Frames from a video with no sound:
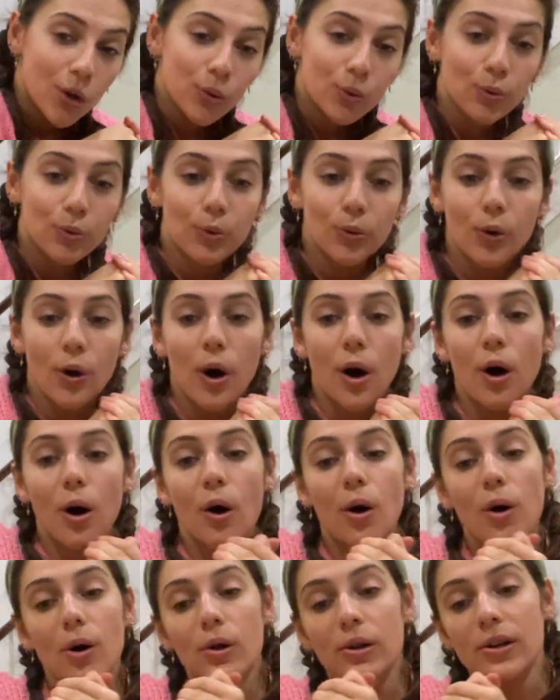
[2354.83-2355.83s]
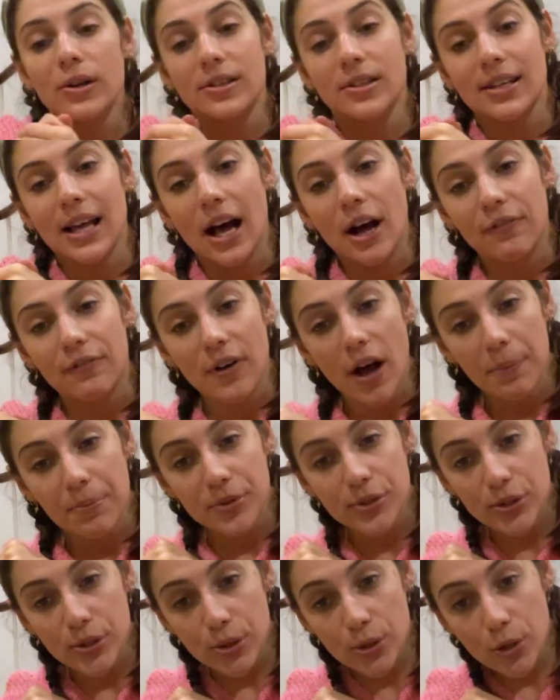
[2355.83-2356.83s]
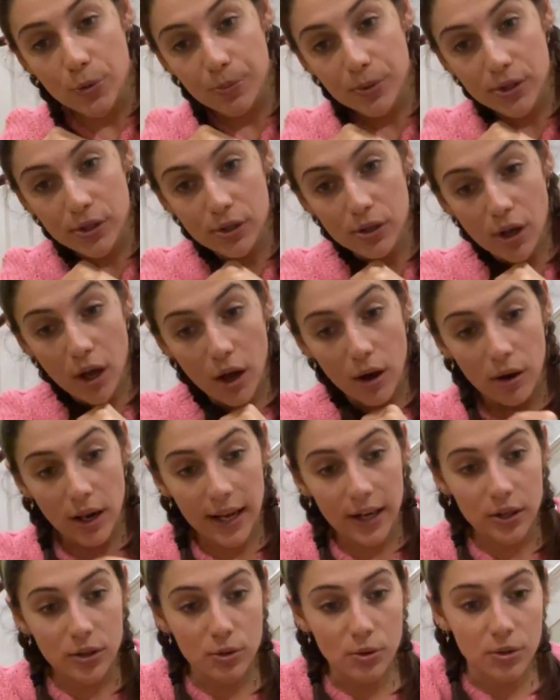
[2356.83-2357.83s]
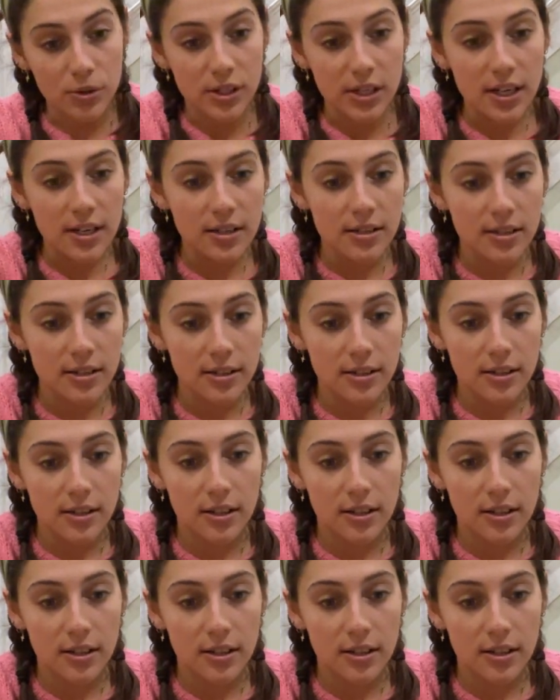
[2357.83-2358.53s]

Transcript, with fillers: Roll yourself up super slow like a tortoise.